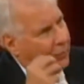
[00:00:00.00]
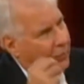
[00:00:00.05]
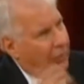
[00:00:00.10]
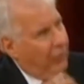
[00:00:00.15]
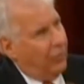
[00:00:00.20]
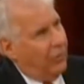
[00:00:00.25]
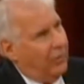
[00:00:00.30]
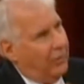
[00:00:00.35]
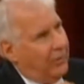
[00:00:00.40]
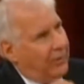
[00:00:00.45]

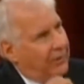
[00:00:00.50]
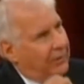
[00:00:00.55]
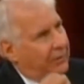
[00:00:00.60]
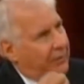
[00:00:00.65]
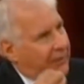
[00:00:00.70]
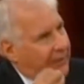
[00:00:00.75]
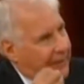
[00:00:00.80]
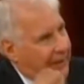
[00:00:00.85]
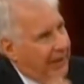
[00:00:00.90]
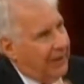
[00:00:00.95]
would a woman
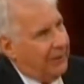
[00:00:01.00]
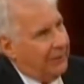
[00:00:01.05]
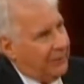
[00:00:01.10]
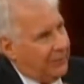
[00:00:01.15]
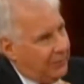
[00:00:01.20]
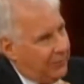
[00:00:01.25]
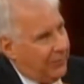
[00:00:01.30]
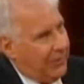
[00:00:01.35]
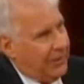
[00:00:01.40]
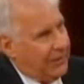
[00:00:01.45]
become
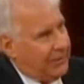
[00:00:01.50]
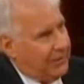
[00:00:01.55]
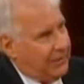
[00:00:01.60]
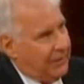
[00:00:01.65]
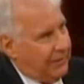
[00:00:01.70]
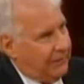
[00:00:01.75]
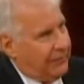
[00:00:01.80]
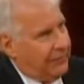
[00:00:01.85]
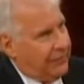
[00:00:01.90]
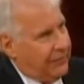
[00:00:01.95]

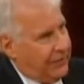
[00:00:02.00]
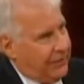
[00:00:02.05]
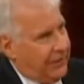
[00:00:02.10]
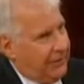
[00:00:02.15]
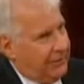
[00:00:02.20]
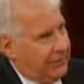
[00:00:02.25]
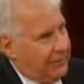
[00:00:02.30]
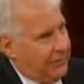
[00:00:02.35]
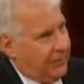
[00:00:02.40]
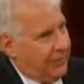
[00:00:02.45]
depressed after she
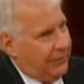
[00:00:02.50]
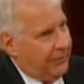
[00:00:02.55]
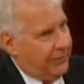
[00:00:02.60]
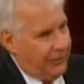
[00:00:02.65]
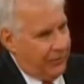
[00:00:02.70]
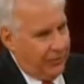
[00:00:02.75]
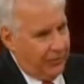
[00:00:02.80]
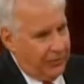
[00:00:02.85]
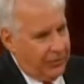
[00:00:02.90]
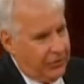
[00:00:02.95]
gives
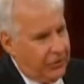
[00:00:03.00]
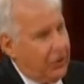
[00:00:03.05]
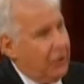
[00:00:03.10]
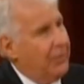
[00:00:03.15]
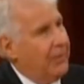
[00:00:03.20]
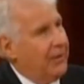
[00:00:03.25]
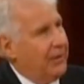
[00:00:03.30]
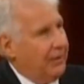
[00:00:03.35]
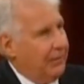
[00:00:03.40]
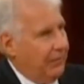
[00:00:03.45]
birth? There are
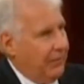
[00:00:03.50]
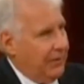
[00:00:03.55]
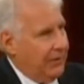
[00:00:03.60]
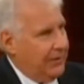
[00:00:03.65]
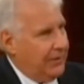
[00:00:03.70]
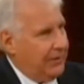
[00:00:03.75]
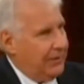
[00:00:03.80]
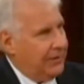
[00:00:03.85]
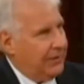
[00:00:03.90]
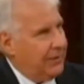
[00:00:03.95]
so many
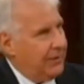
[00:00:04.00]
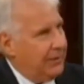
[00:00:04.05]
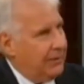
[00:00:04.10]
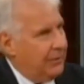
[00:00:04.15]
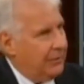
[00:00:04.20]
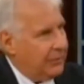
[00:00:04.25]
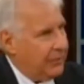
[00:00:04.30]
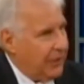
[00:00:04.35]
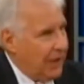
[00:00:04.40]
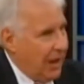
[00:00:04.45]
reasons.
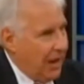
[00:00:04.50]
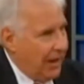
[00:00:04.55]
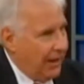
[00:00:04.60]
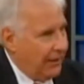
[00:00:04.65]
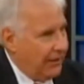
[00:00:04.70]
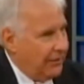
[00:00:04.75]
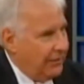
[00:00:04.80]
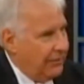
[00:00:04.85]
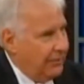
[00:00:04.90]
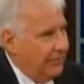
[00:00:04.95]
You're
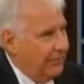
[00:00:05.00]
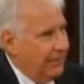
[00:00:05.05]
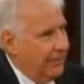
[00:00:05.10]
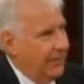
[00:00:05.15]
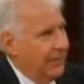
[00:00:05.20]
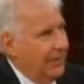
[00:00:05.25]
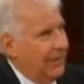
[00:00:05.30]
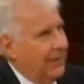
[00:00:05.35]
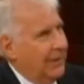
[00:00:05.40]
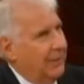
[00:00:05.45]
tired.
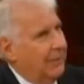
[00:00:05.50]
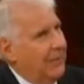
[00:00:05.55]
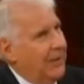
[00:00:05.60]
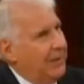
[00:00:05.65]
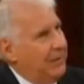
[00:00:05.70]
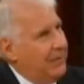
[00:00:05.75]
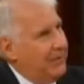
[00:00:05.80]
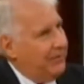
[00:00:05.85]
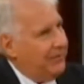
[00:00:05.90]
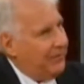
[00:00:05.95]

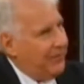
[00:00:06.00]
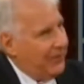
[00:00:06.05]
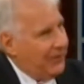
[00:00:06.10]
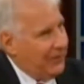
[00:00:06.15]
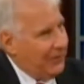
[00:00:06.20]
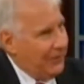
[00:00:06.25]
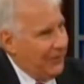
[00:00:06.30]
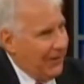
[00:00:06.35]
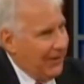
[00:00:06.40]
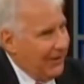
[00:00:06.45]
Maybe you
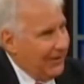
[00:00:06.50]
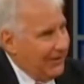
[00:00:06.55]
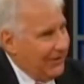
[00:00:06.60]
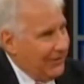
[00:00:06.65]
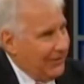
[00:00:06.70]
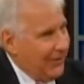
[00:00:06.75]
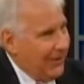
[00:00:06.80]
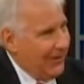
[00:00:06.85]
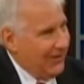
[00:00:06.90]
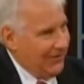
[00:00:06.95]
feel
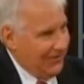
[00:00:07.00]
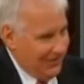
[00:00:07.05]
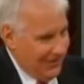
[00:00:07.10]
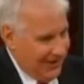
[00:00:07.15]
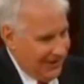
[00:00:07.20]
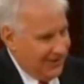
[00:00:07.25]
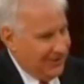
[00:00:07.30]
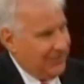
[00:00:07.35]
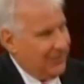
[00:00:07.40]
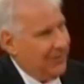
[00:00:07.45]
abandoned by your
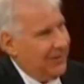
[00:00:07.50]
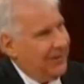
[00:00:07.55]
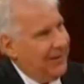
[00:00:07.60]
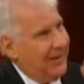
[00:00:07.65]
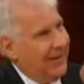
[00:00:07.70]
husband.